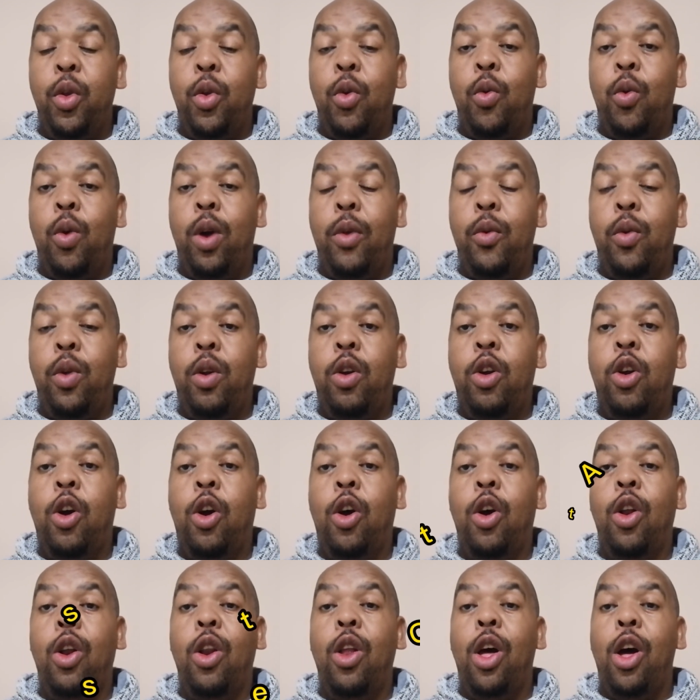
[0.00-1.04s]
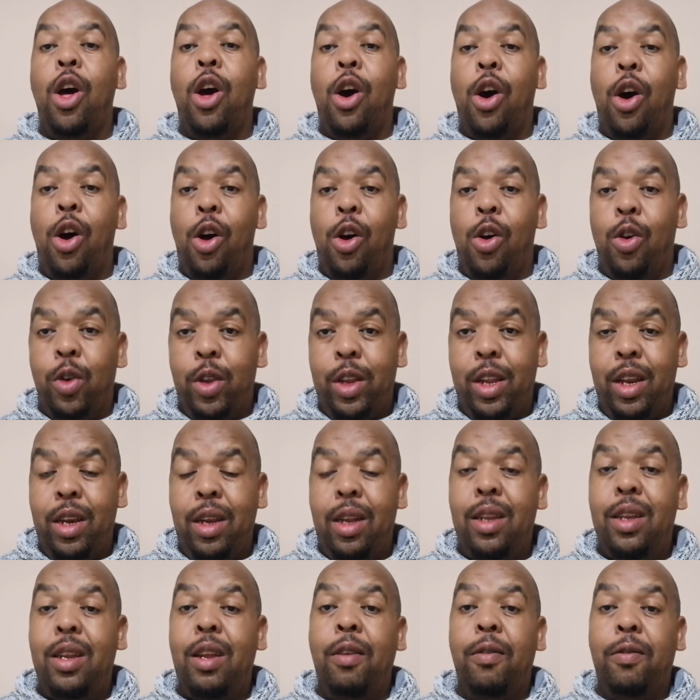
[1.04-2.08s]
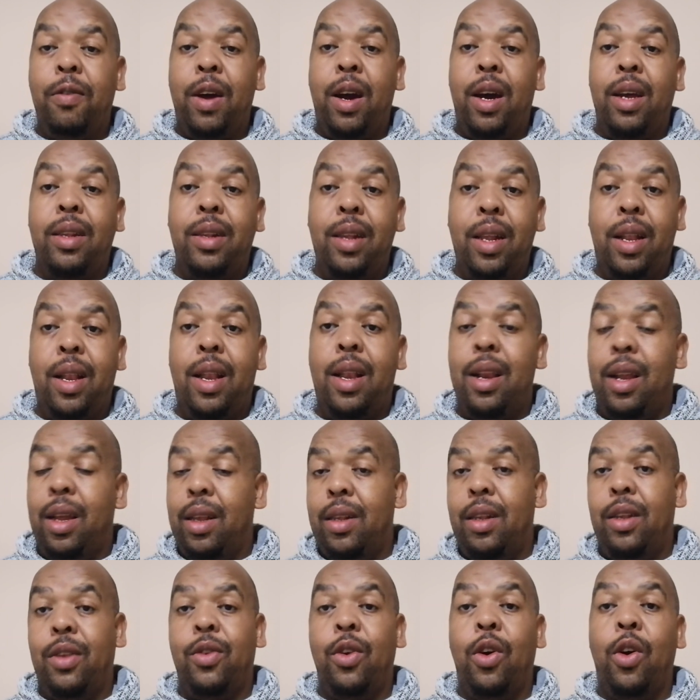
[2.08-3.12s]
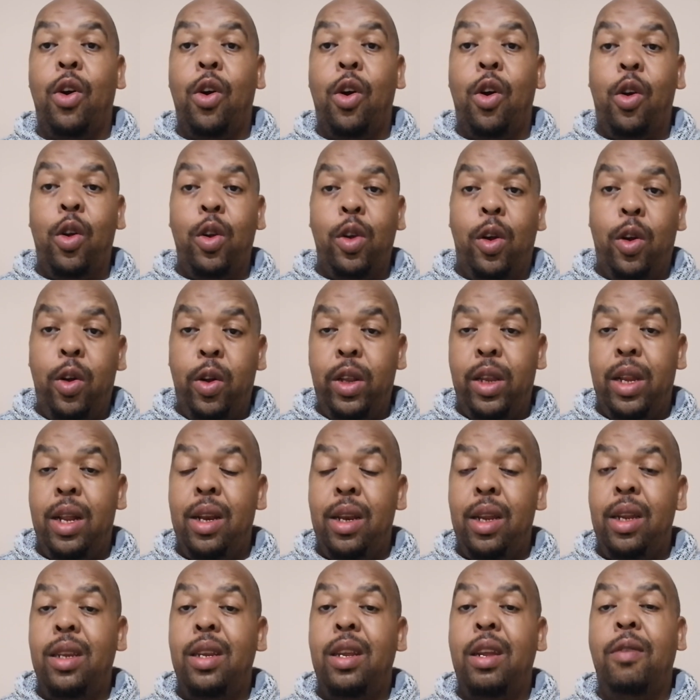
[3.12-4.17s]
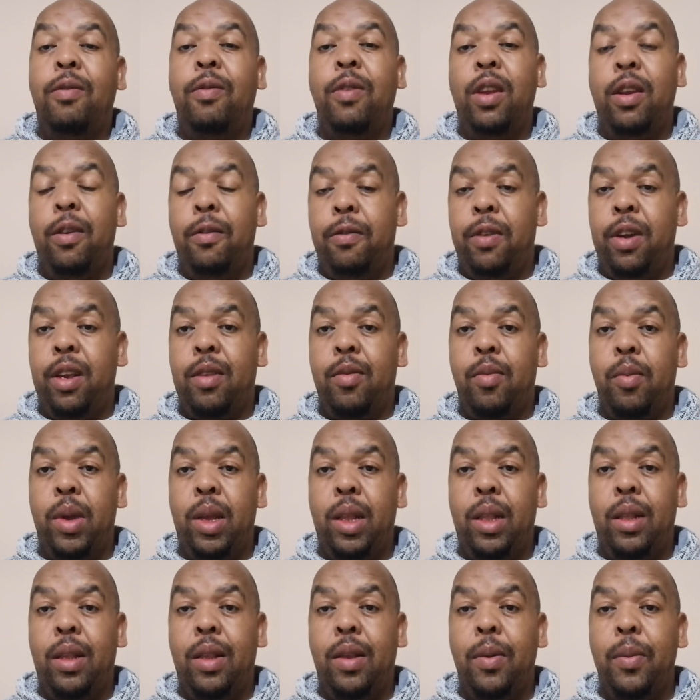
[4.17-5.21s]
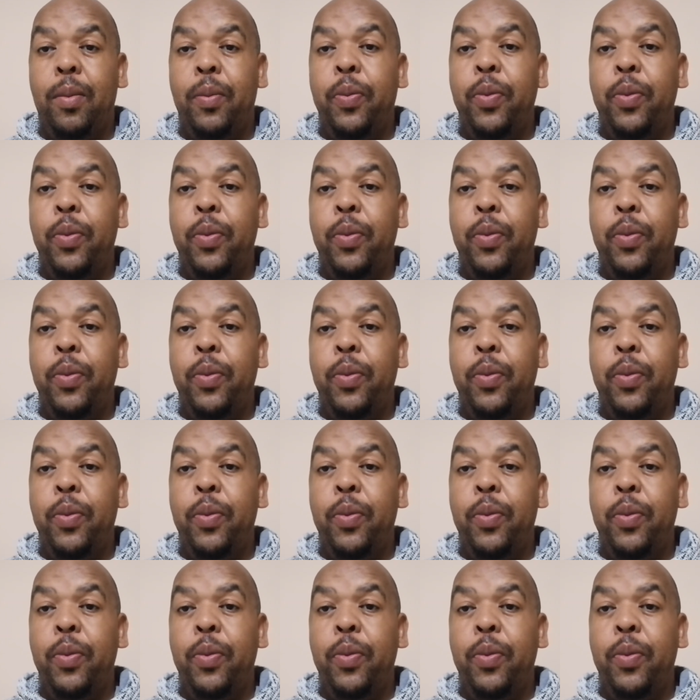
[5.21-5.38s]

what we call alternative asset classes or alternative investments.